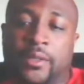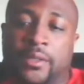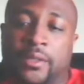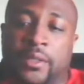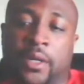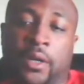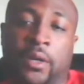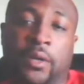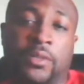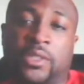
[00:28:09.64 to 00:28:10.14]

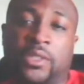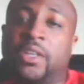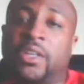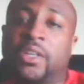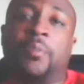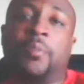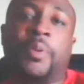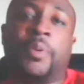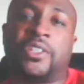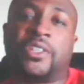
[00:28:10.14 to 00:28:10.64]
You know, she
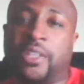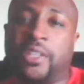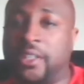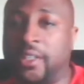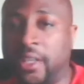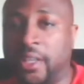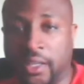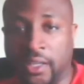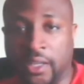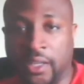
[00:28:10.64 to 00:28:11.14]
don't pitch
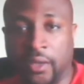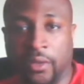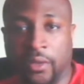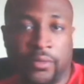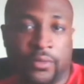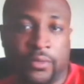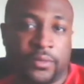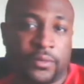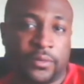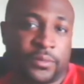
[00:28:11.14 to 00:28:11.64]
anything
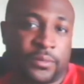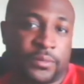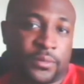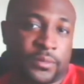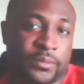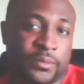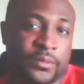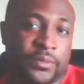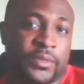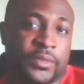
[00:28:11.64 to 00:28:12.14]
else.
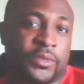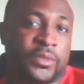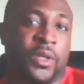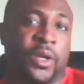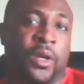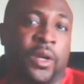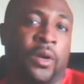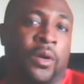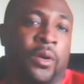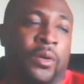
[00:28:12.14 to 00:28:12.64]

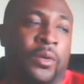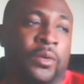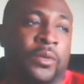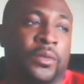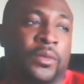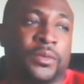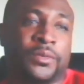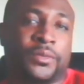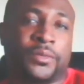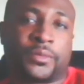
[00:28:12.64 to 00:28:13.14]

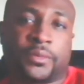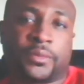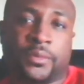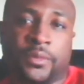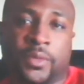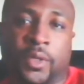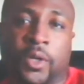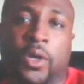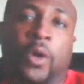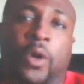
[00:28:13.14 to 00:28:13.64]
So
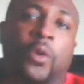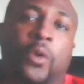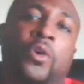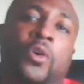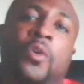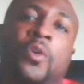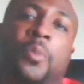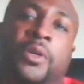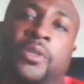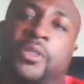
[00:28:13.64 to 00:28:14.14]
Nicole
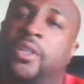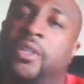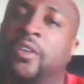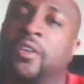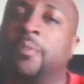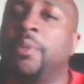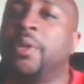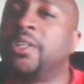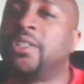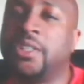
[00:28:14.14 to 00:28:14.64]
Cooper, she
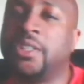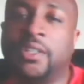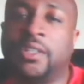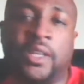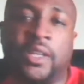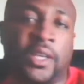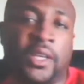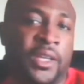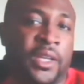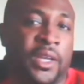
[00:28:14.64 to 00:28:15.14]
don't pitch
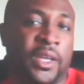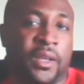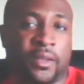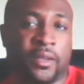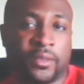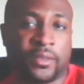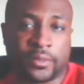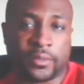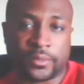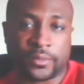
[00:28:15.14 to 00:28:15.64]
anything
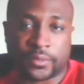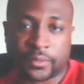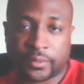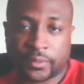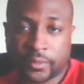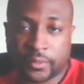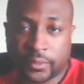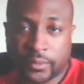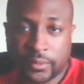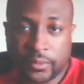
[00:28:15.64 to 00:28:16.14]
else.
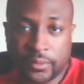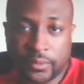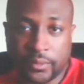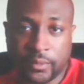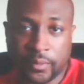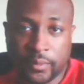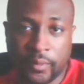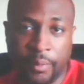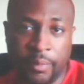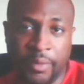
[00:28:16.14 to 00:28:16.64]

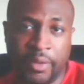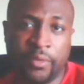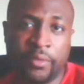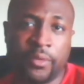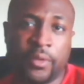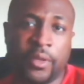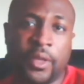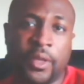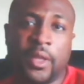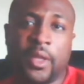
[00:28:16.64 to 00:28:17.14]
I
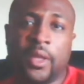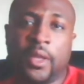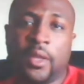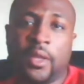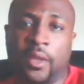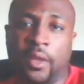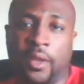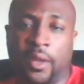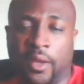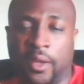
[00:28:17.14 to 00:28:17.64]
mean,
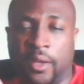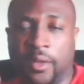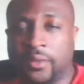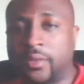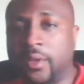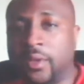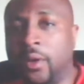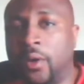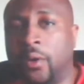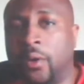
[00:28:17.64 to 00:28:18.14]

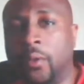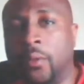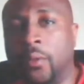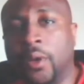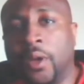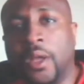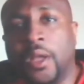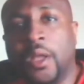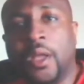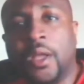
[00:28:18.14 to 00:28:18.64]

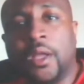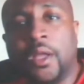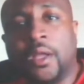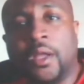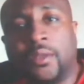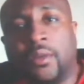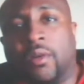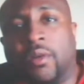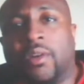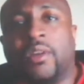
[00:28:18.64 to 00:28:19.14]
so
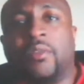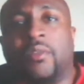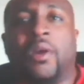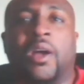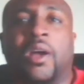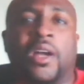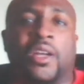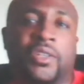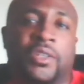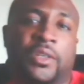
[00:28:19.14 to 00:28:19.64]
Tony
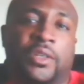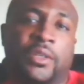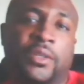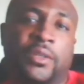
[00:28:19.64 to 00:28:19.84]
Rush,